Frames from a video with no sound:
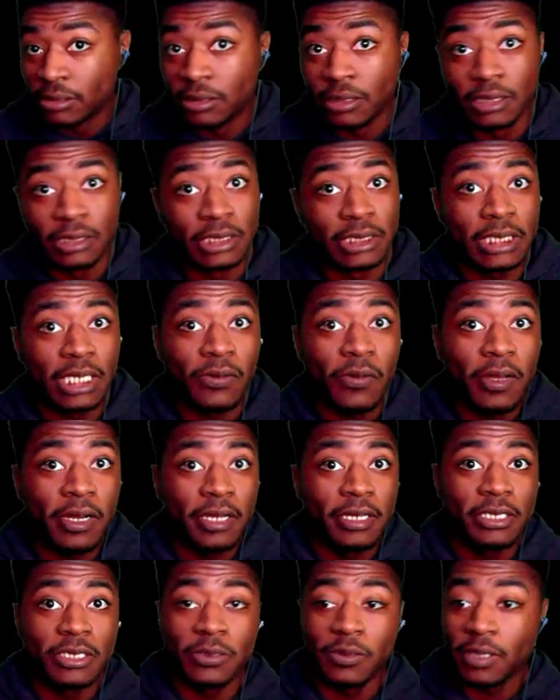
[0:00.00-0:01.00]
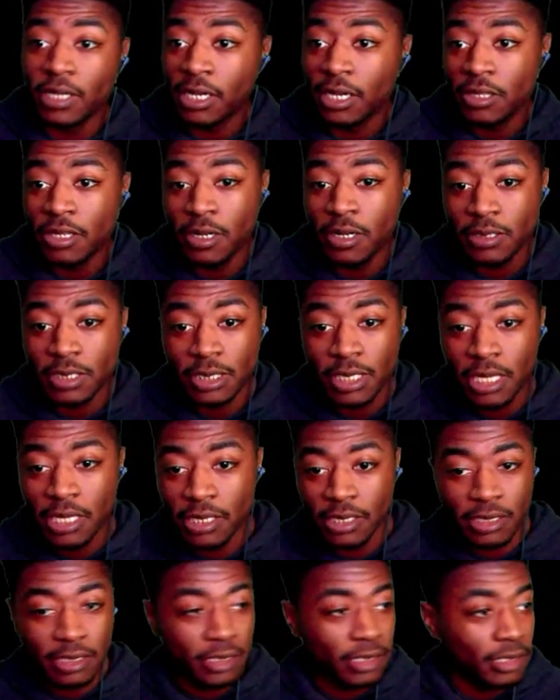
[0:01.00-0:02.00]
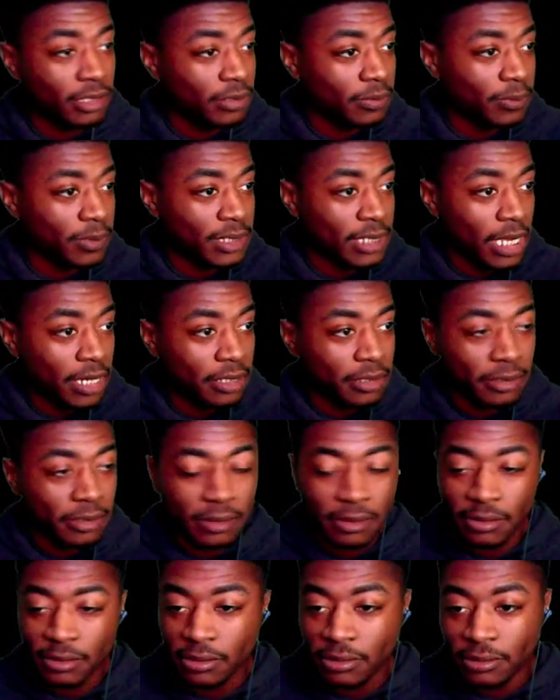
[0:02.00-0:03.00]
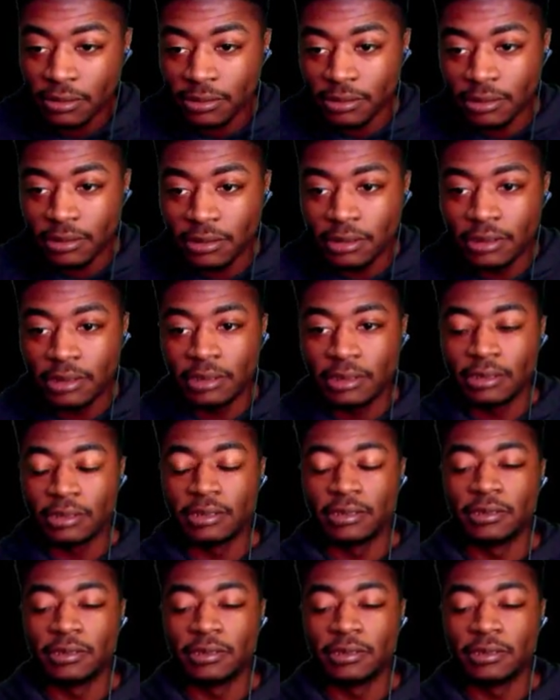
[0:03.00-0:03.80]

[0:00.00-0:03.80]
Let's just get right into it. I got nothing else to say. I'm excited. Dehya,